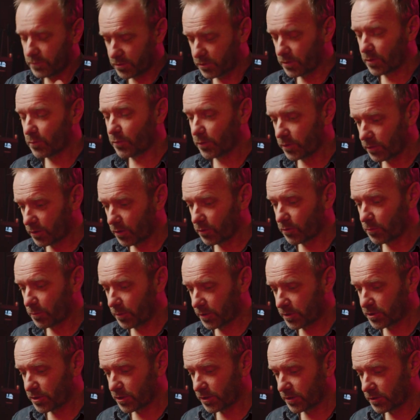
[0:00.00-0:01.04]
so then we go to
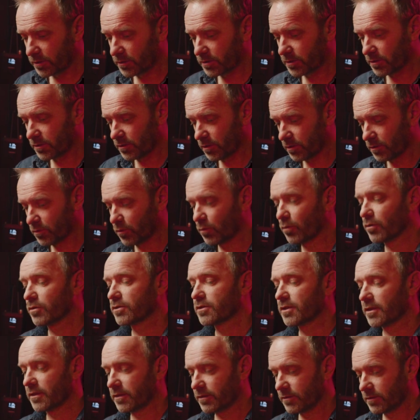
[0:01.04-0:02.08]
pitch it to Dark
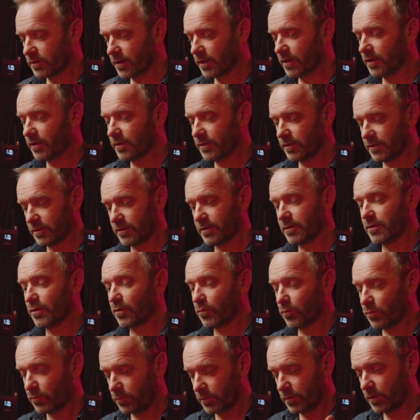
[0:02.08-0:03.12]
Horse, and
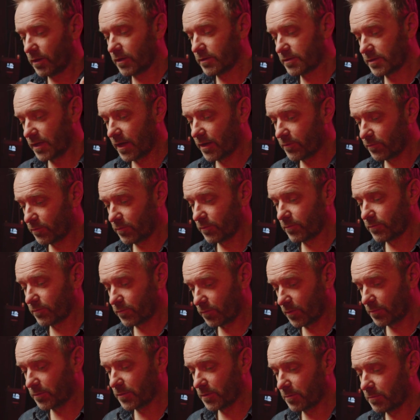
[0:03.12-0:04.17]
aside
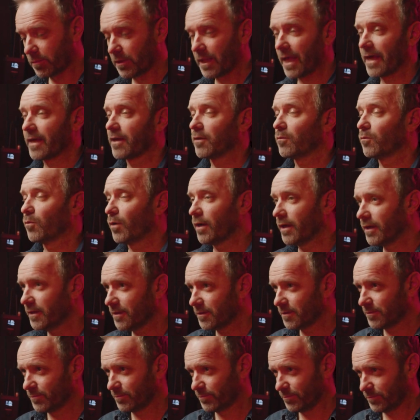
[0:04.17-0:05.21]
from the black and
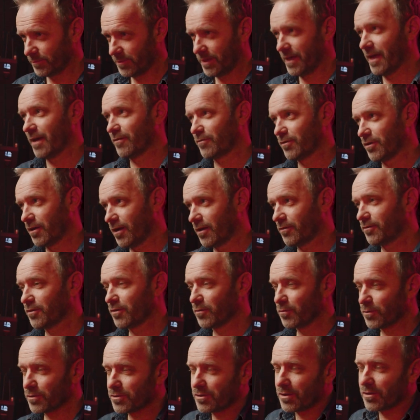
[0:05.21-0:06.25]
white caveat,
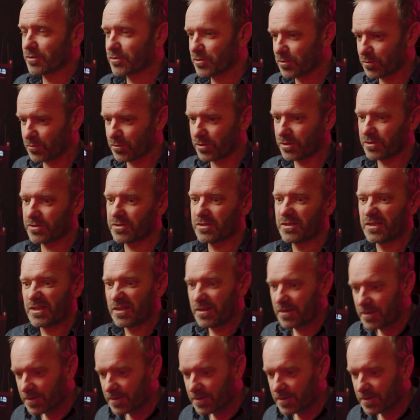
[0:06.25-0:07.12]
there was also this